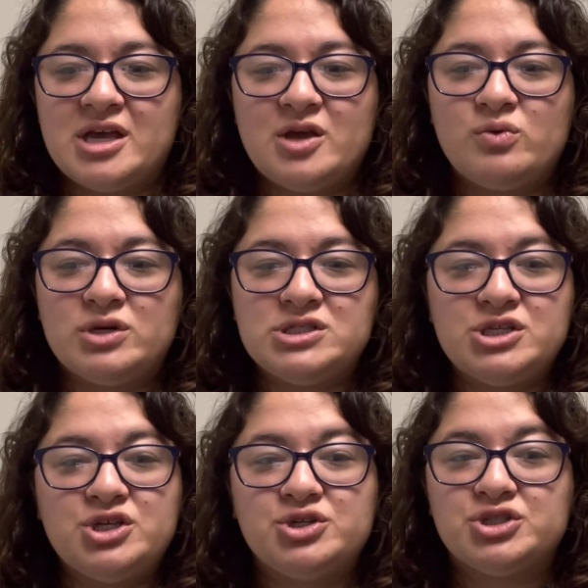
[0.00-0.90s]
it was
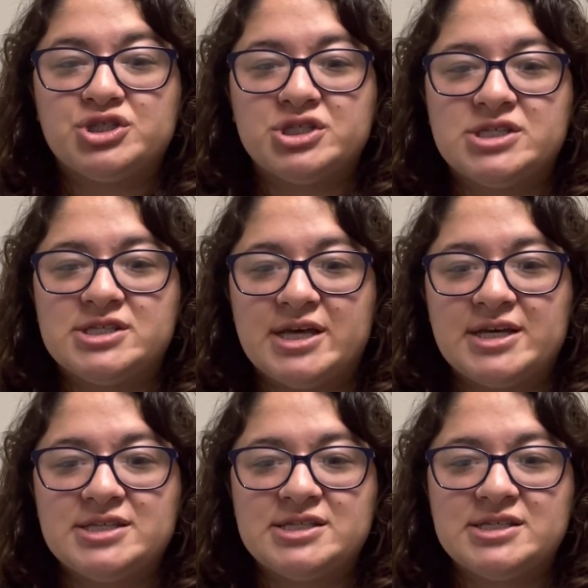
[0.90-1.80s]
a huge
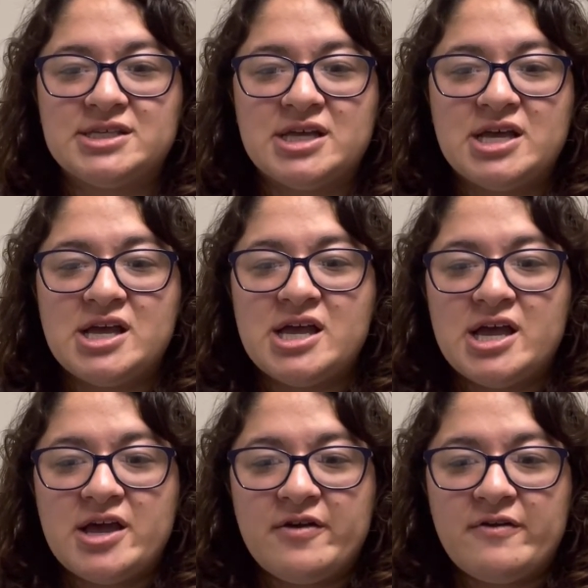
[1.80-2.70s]
success.
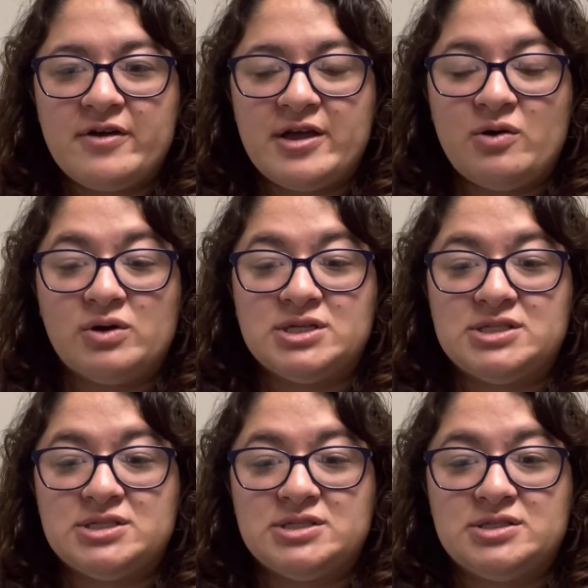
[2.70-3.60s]
It
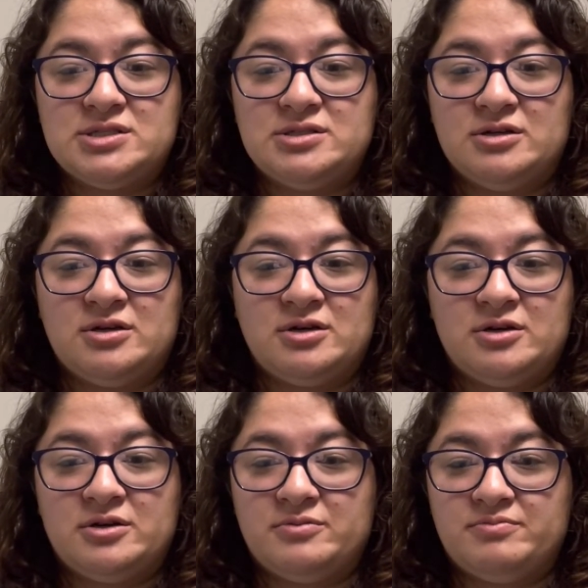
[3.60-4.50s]
was
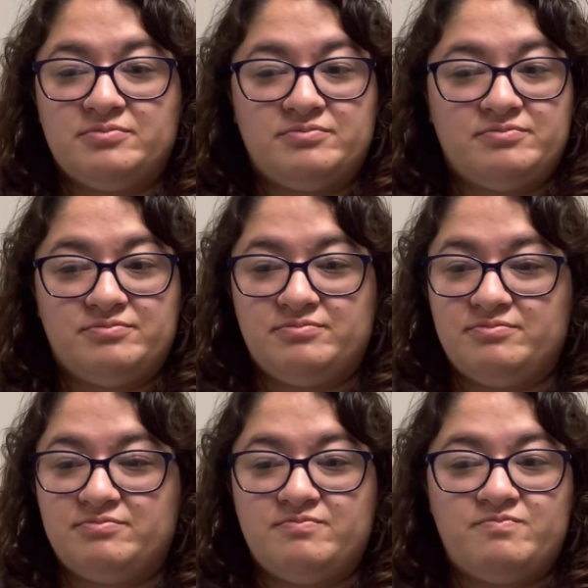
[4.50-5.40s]
the
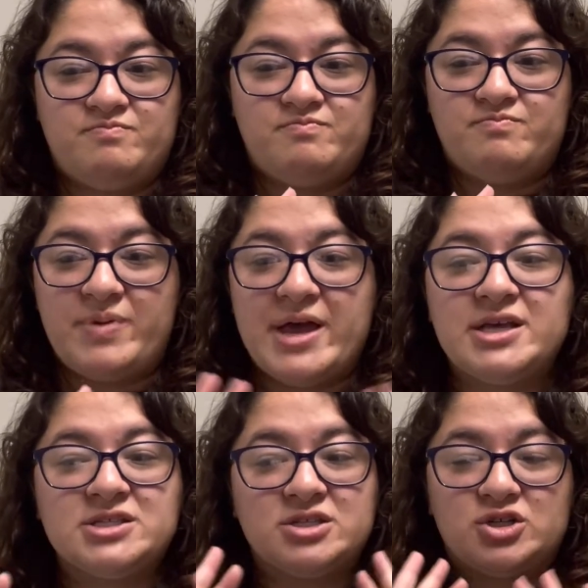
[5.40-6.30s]

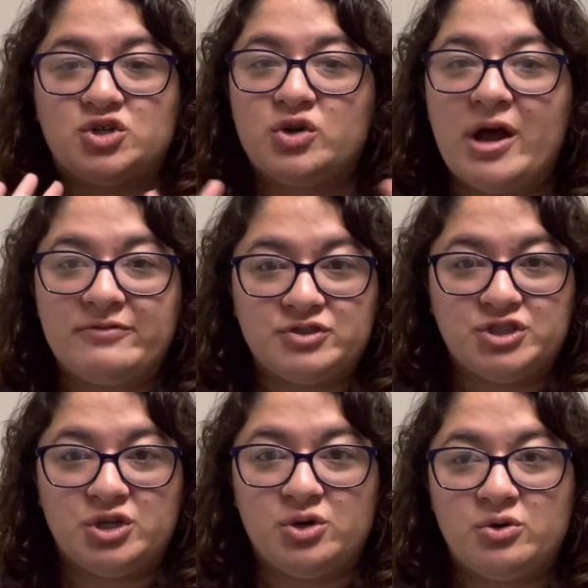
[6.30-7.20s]
best craft
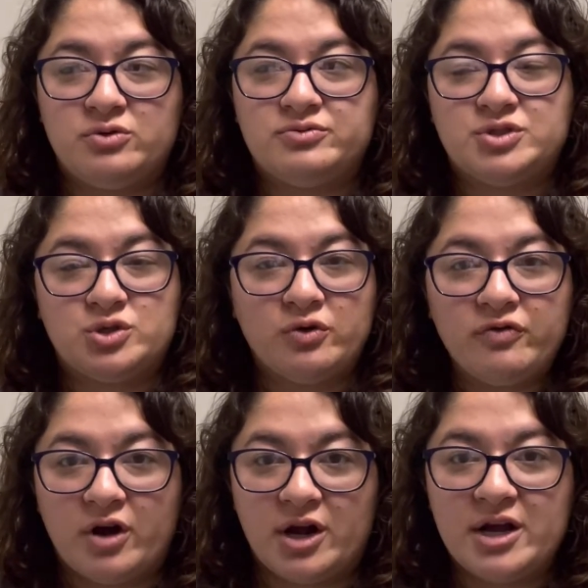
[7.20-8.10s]
show so
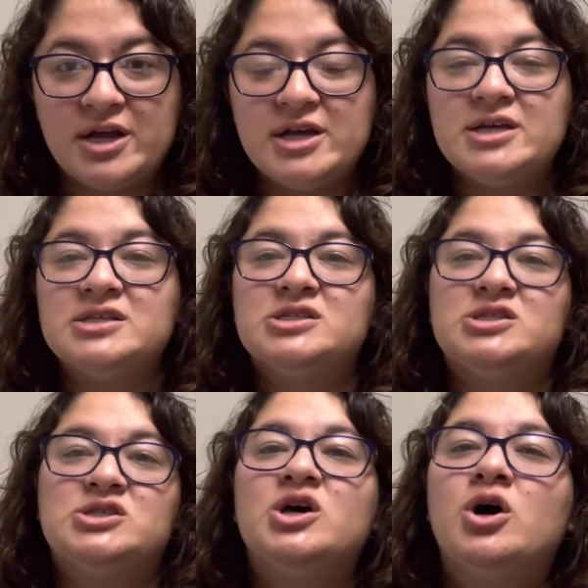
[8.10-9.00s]
far.
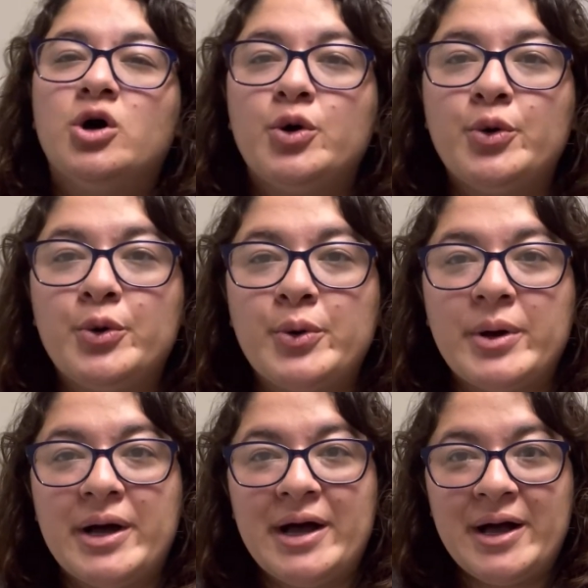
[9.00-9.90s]
So
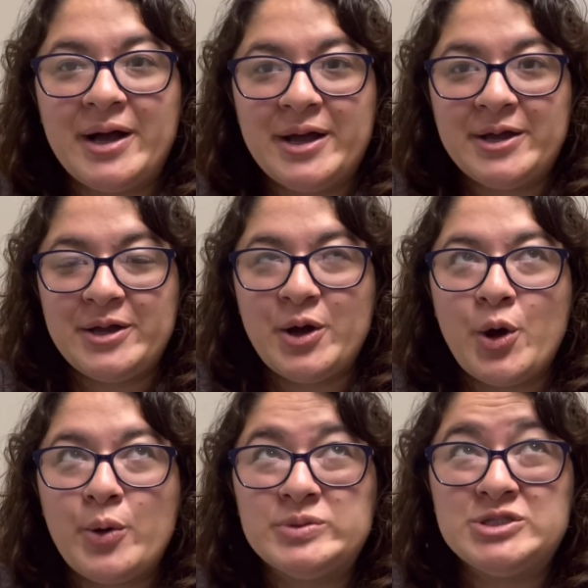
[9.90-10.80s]
I
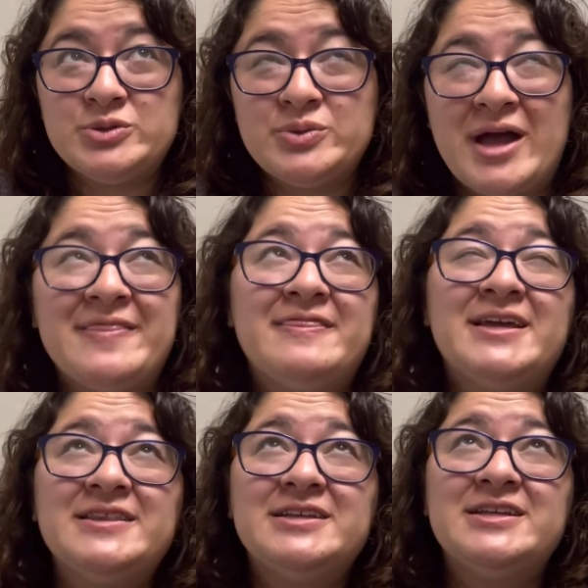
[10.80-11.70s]

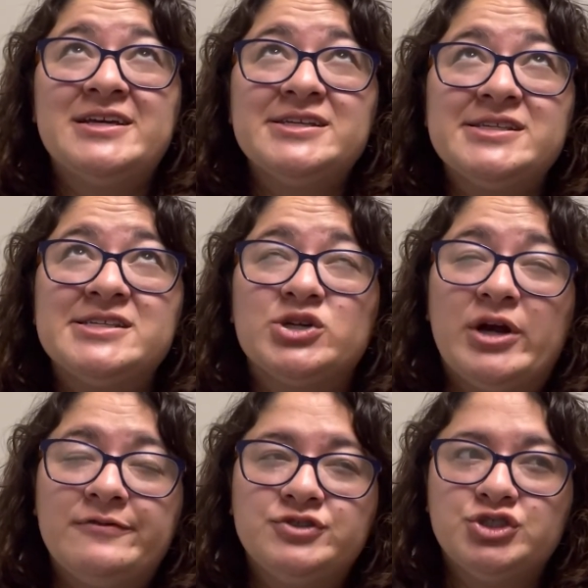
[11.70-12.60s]
think the next
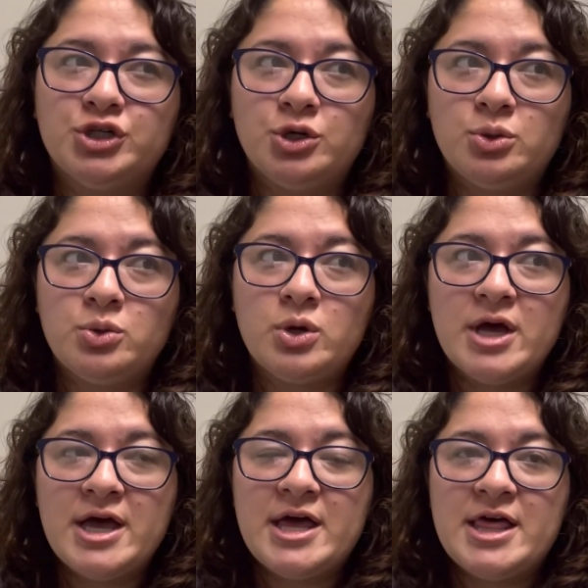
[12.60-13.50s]
craft show
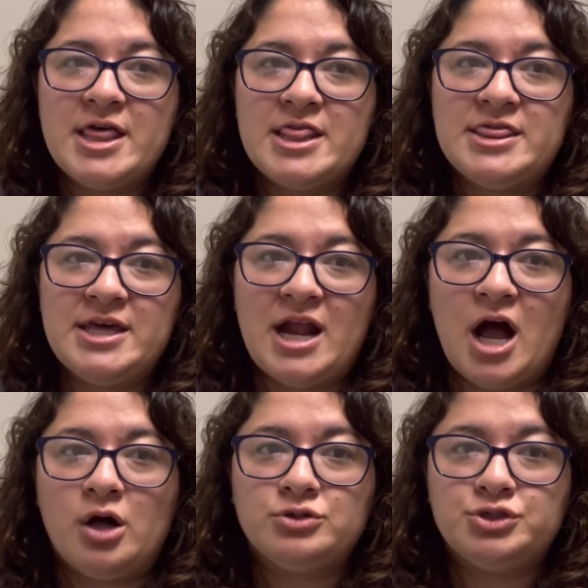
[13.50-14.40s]
that
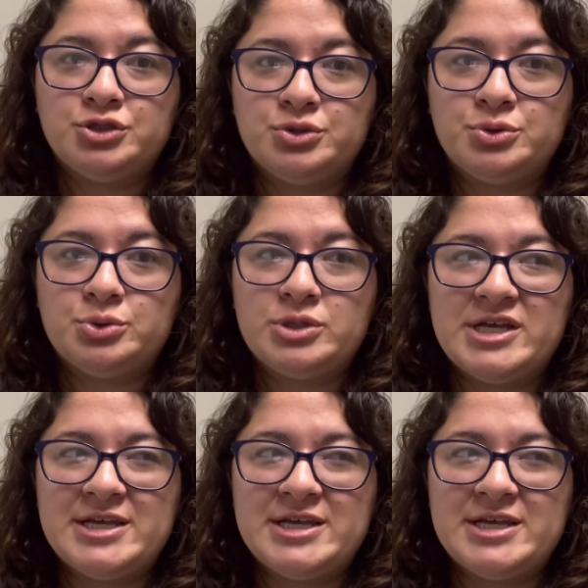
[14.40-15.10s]
I'll do